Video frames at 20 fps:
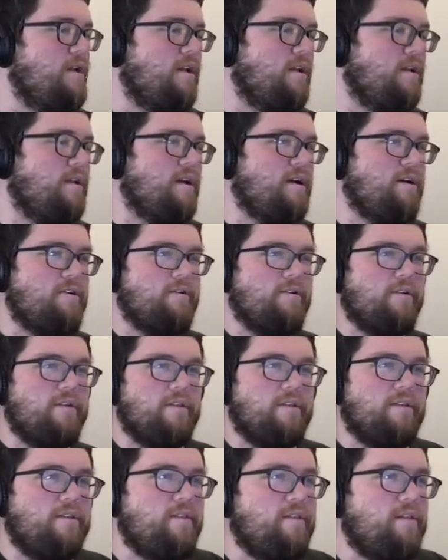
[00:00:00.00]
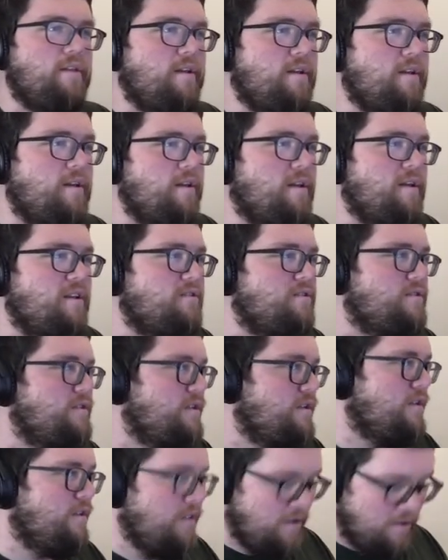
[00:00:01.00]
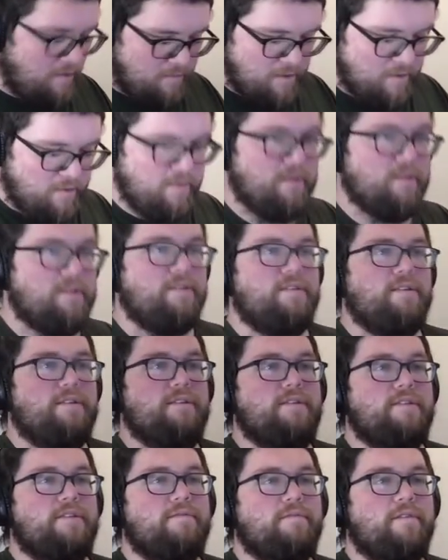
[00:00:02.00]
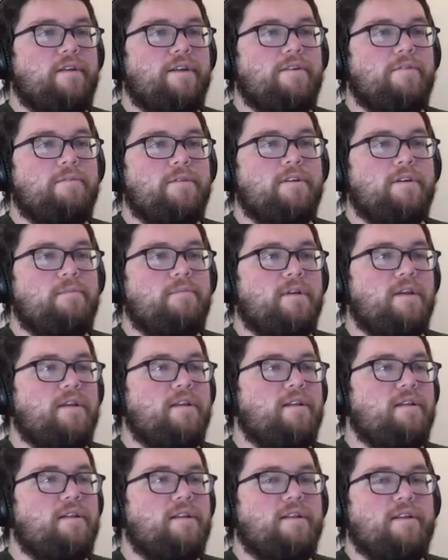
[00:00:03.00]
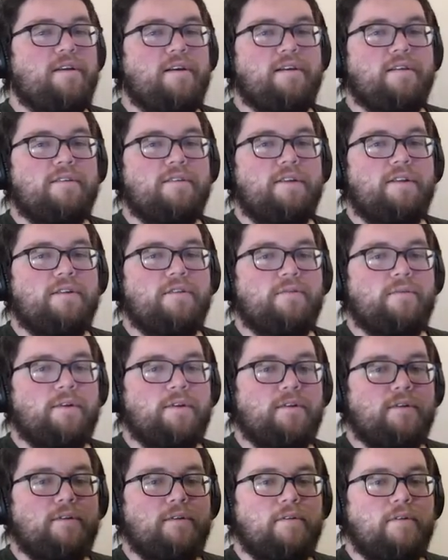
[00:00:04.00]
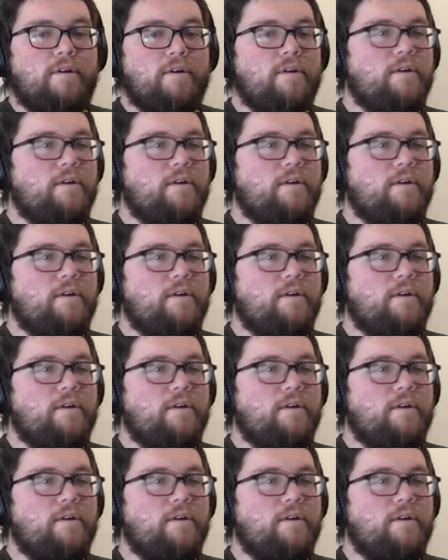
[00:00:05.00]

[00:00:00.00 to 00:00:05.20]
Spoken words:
Now, the interesting thing about this is if I open up an incognito window